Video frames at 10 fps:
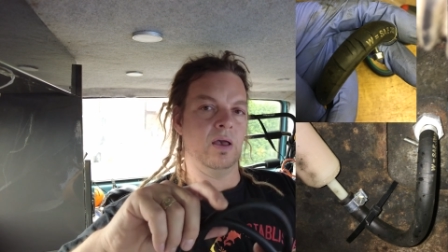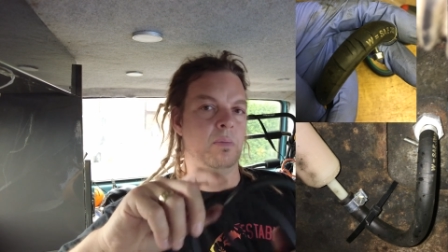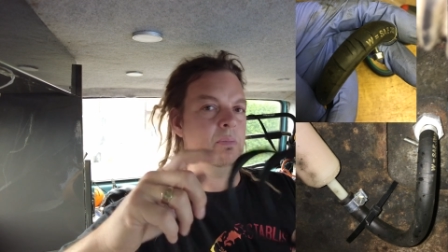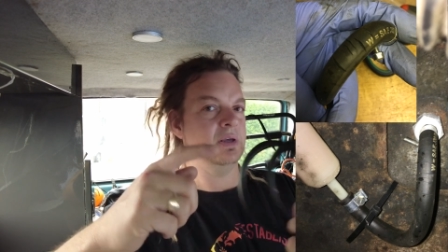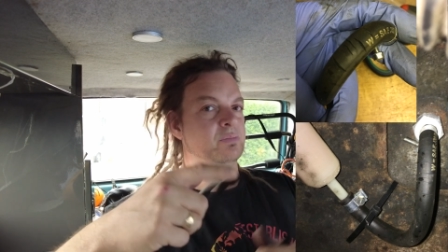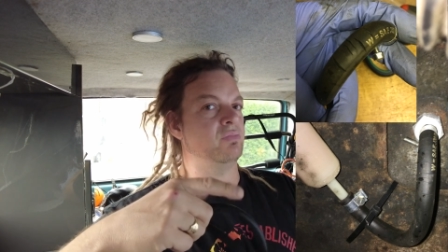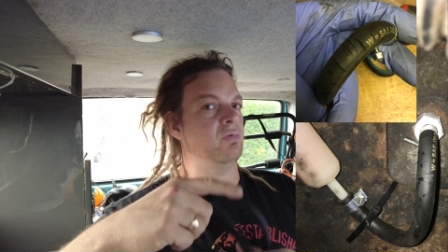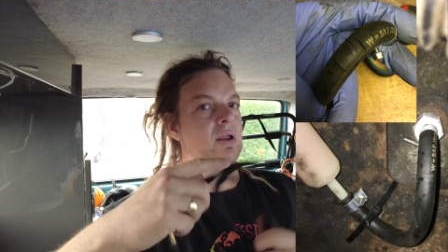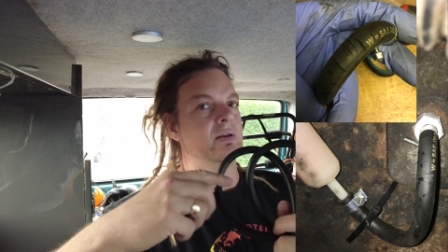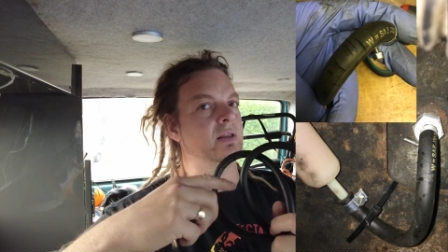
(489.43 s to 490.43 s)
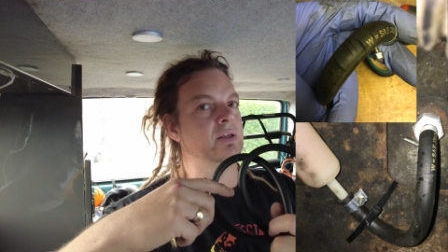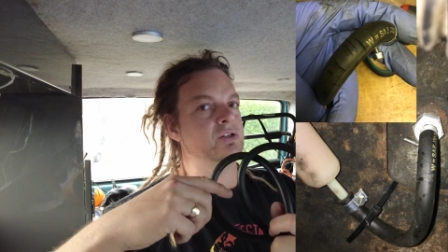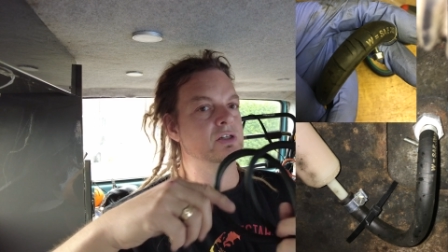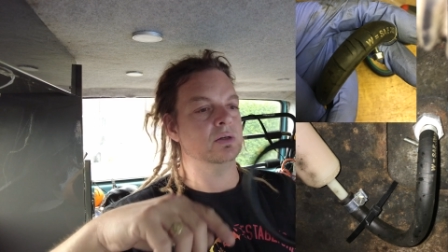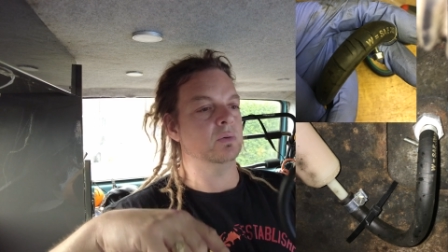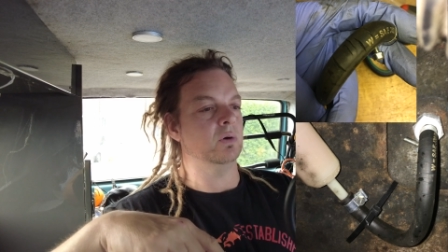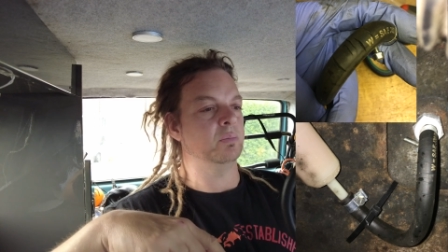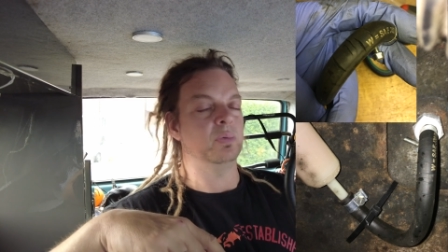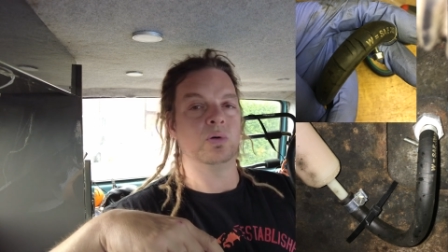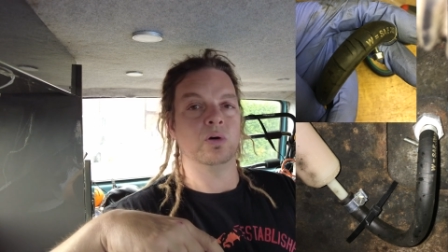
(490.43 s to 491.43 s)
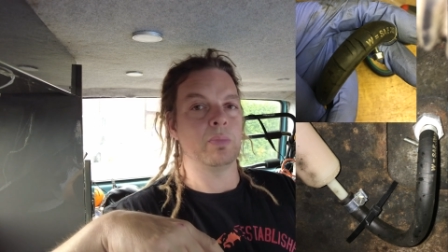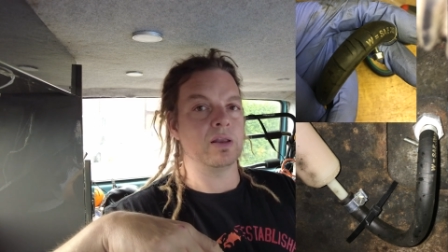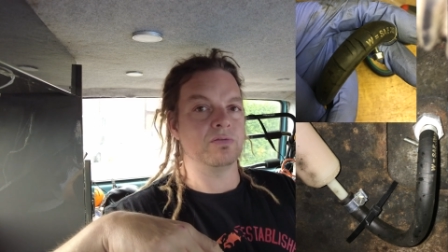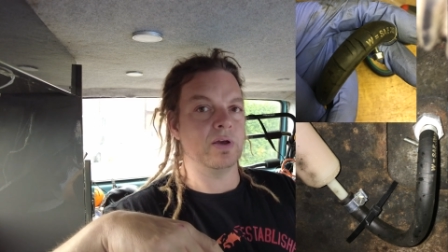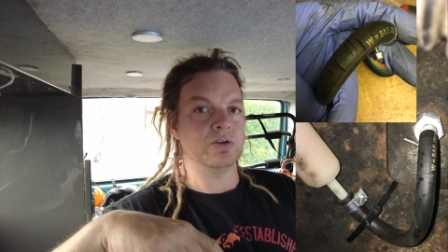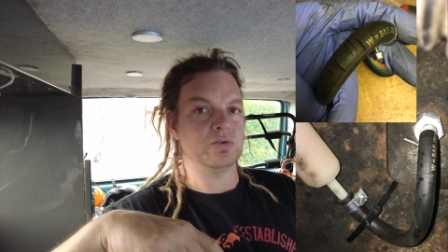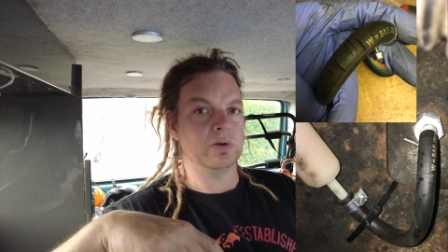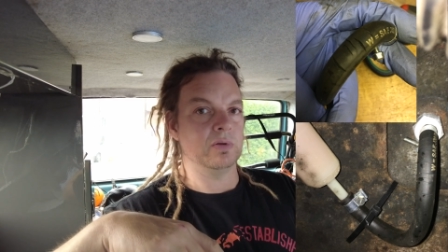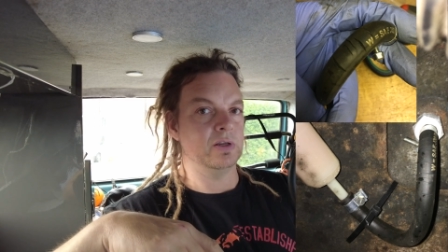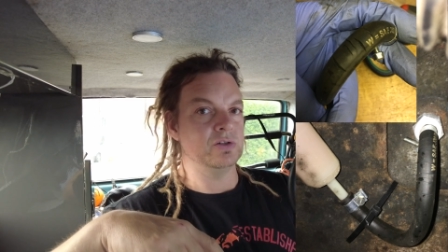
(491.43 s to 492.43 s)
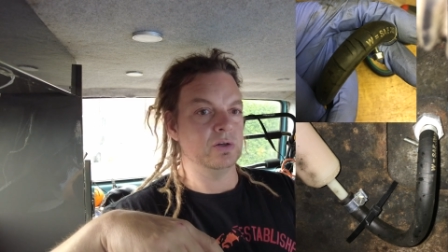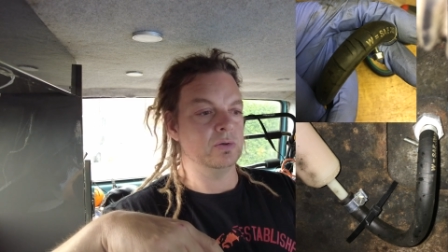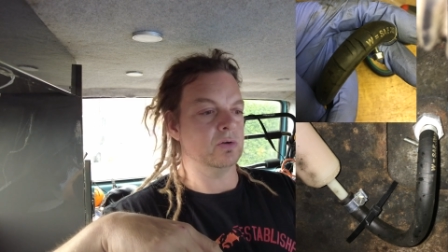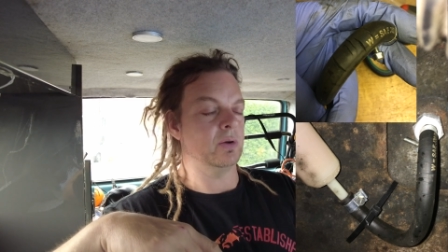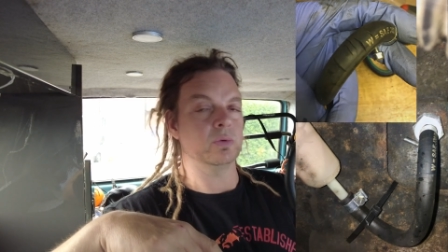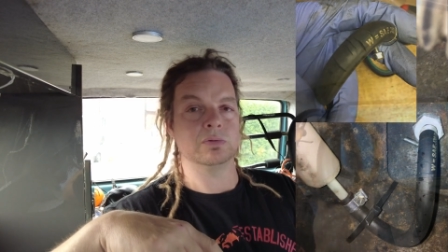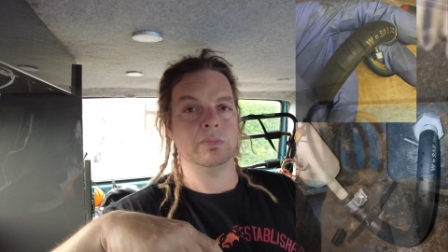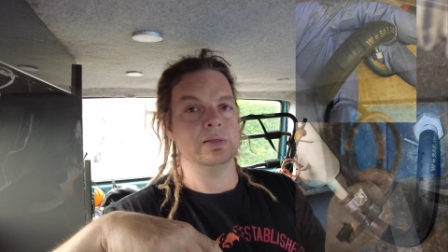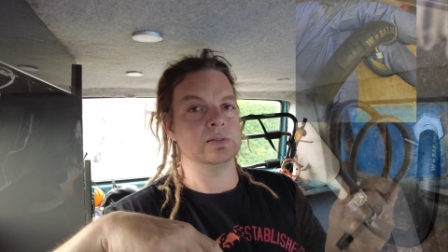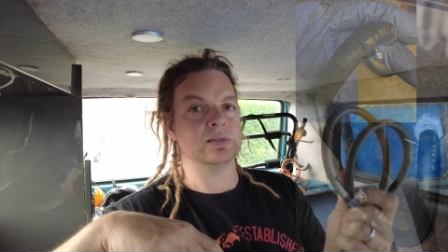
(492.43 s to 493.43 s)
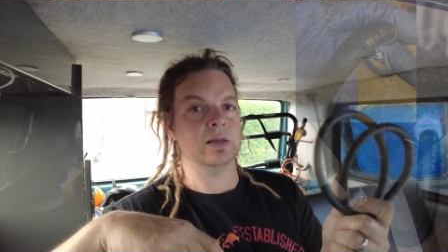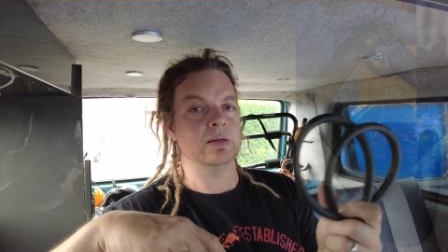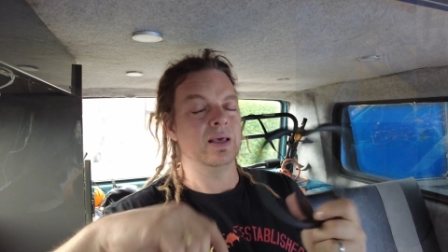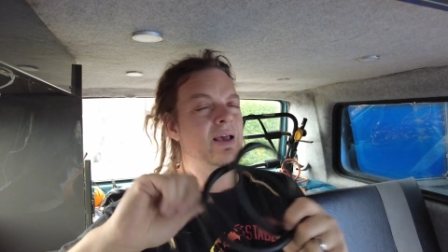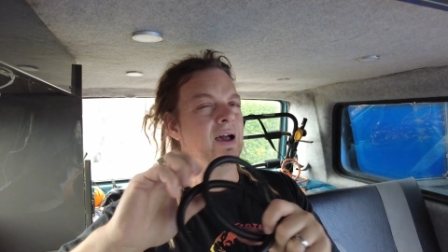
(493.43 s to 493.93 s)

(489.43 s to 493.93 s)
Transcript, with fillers: a, a, misbranding issue or poor manufacturing issues or it wasn't made to standard.